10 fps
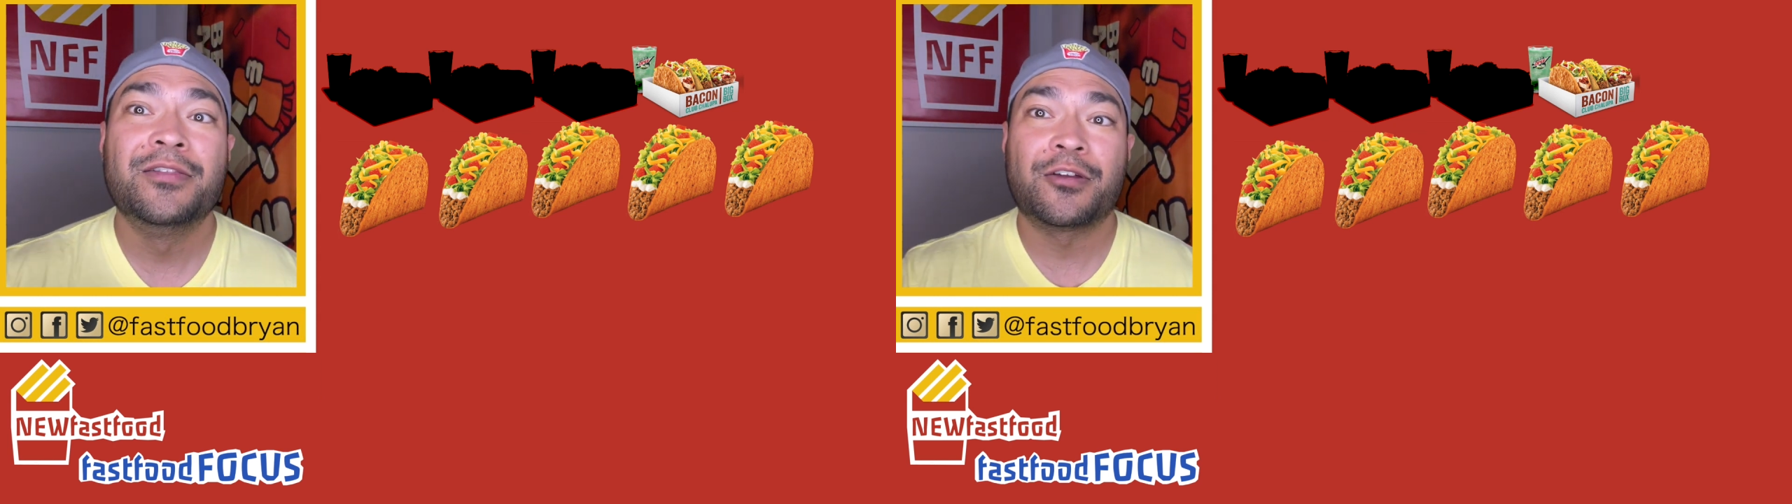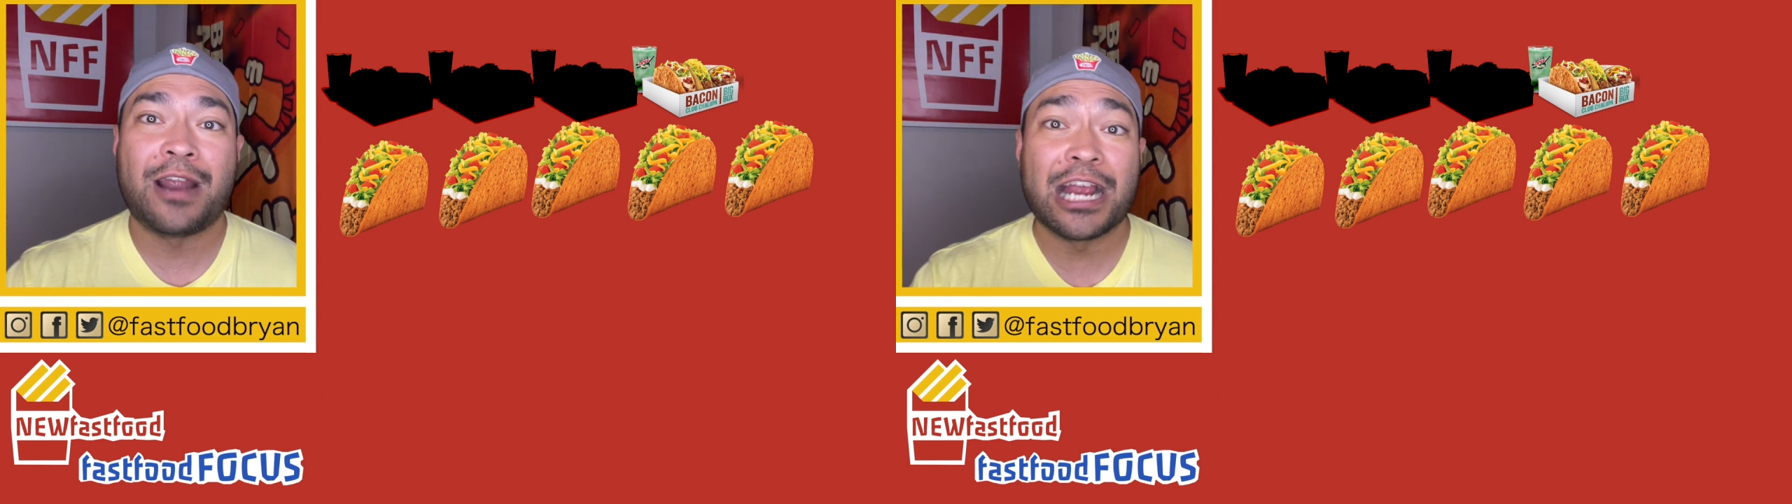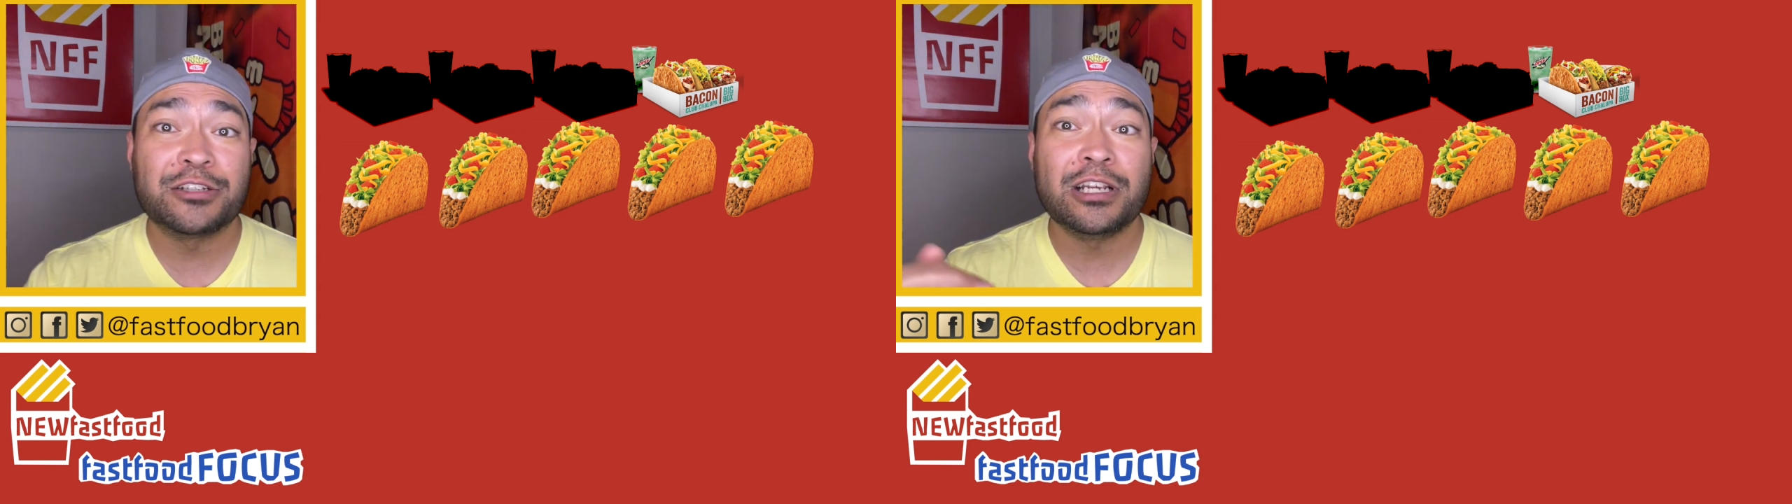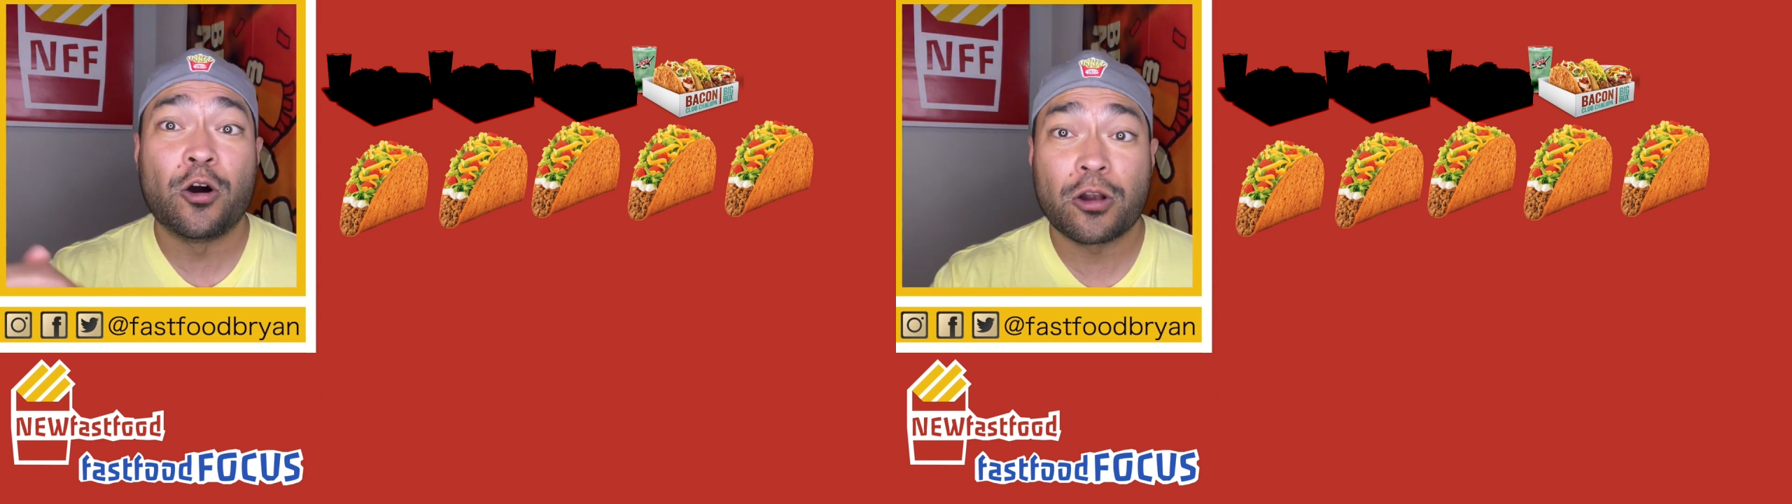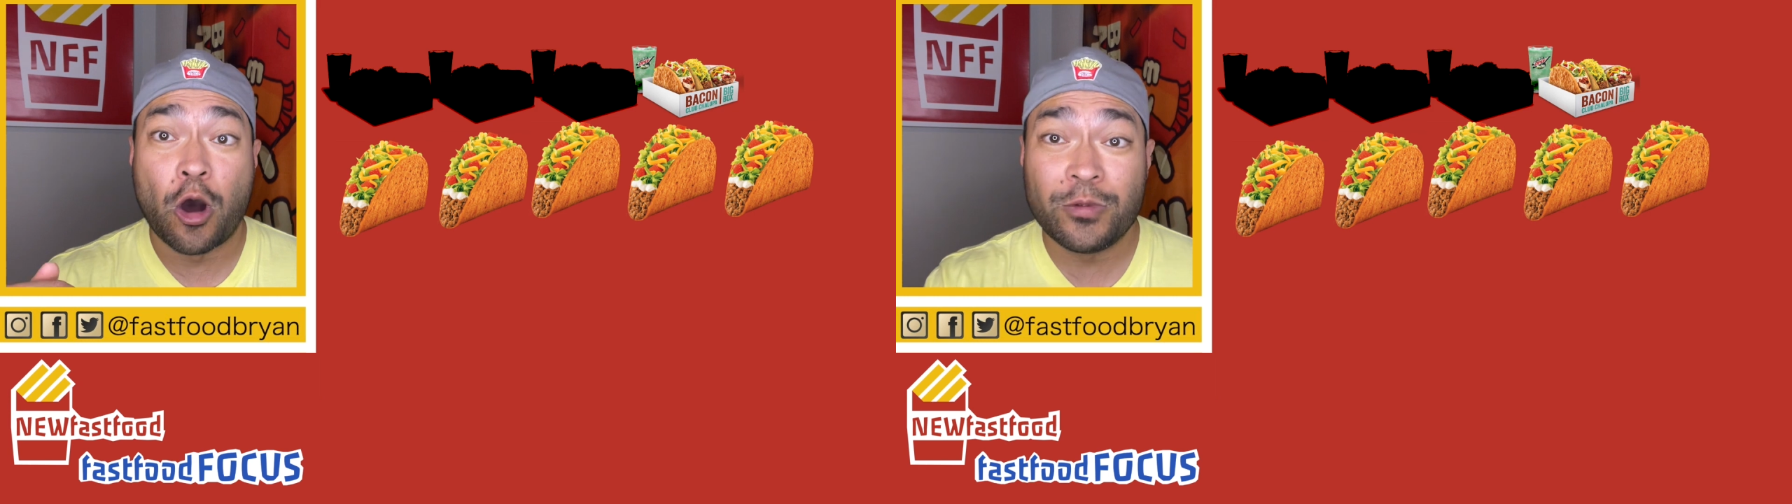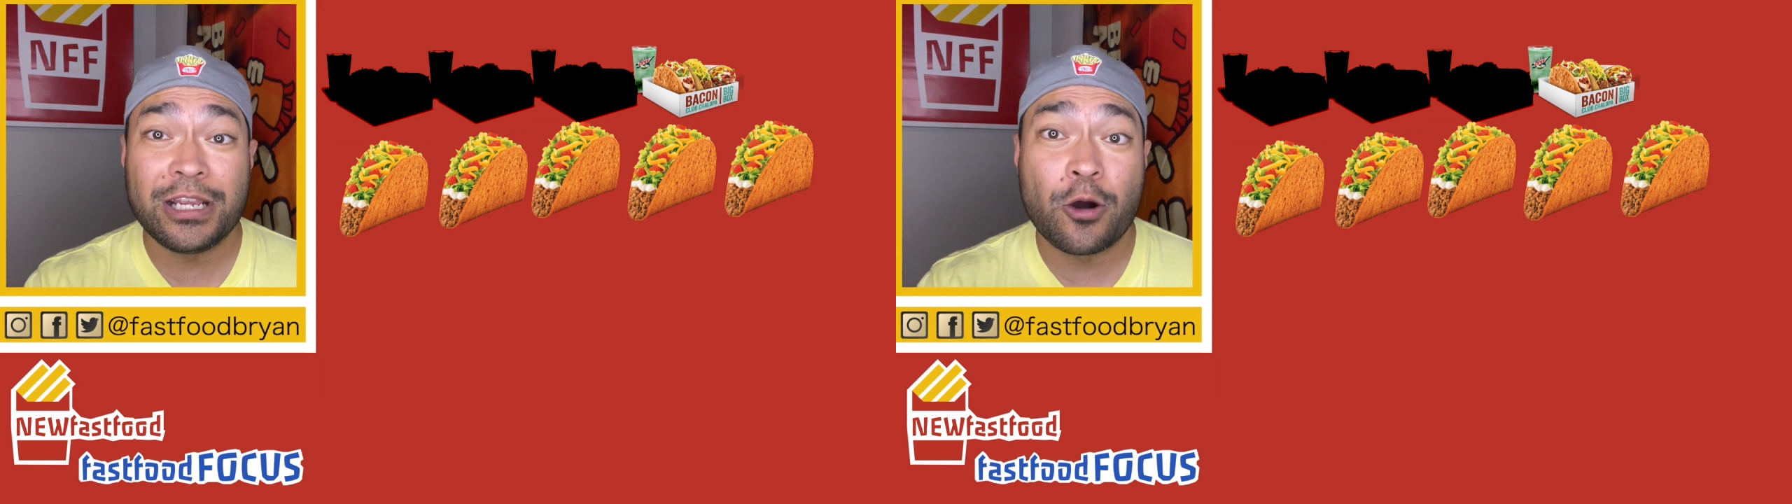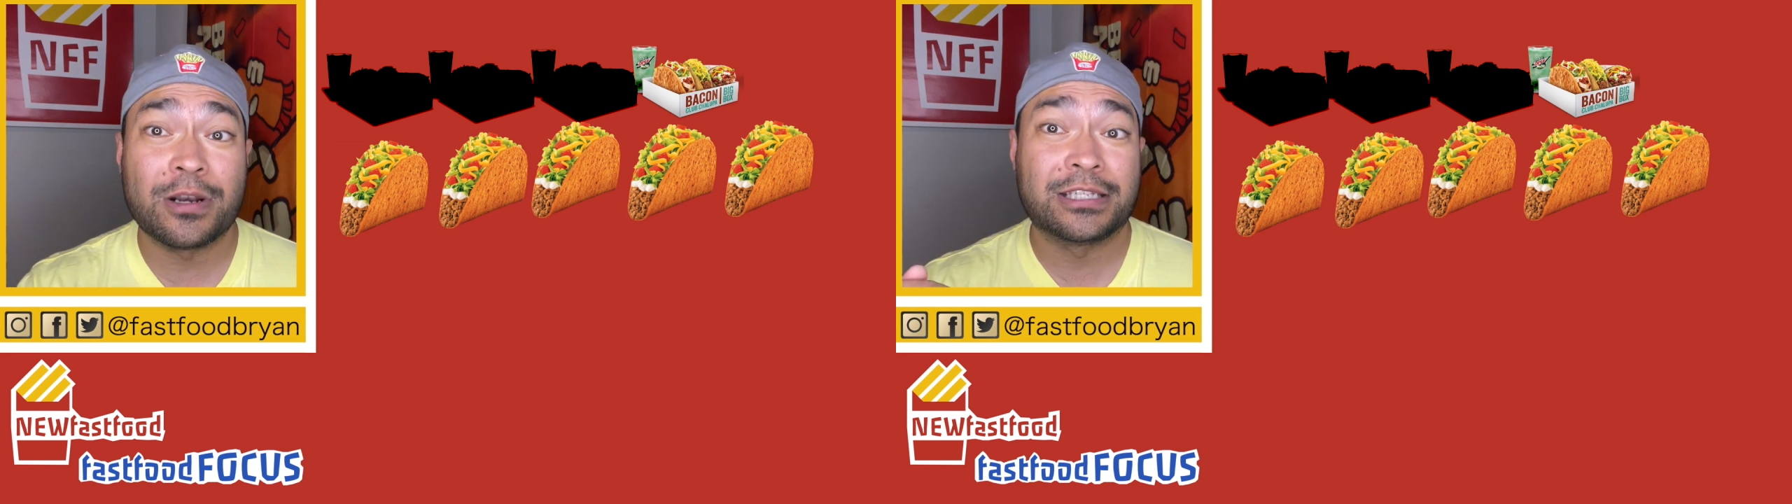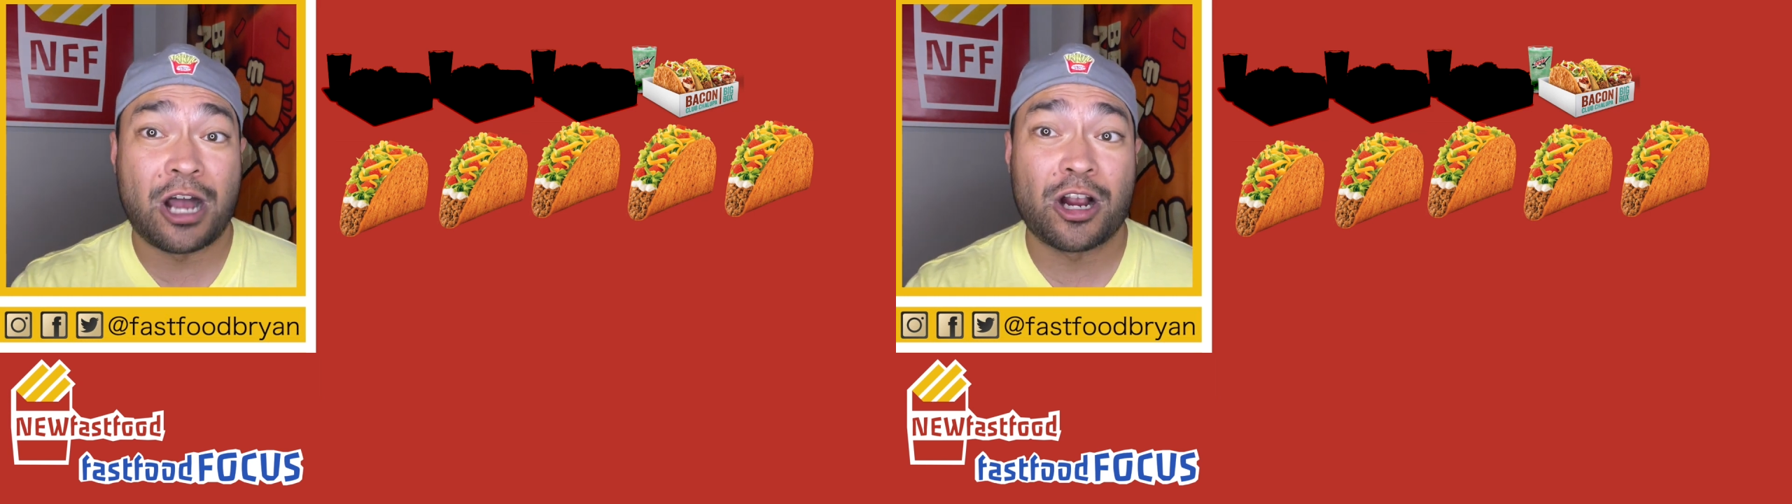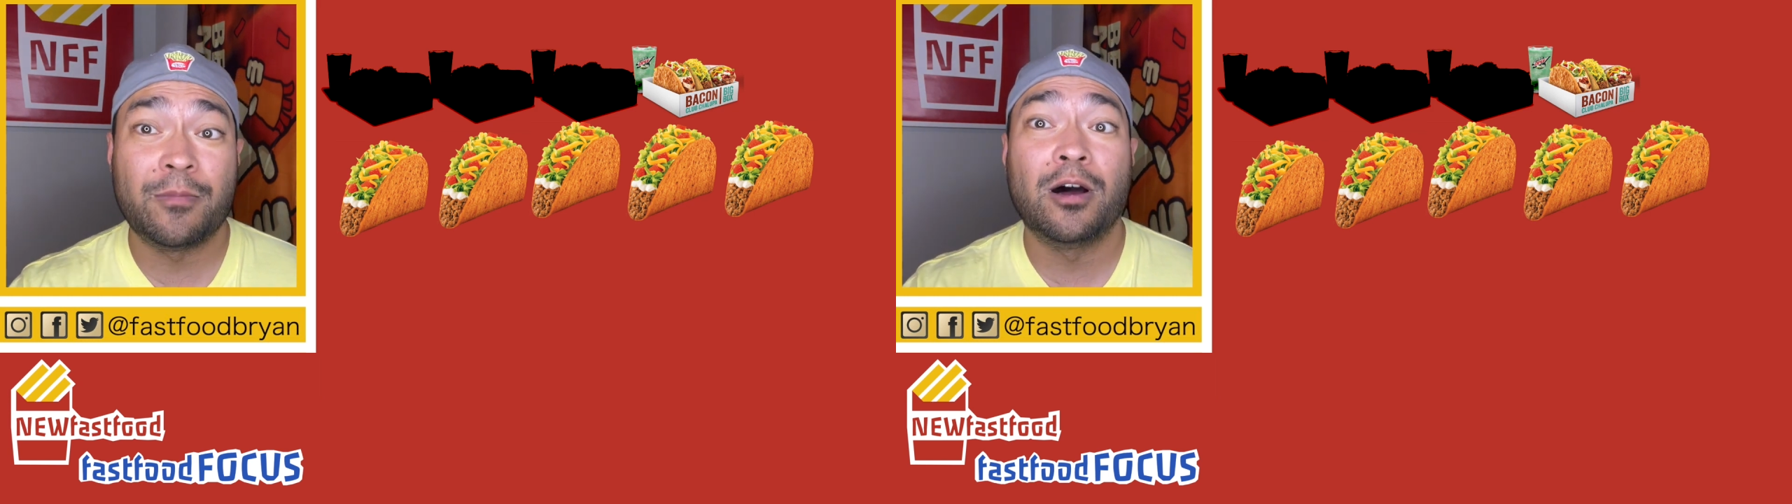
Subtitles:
they're actually only going to Taco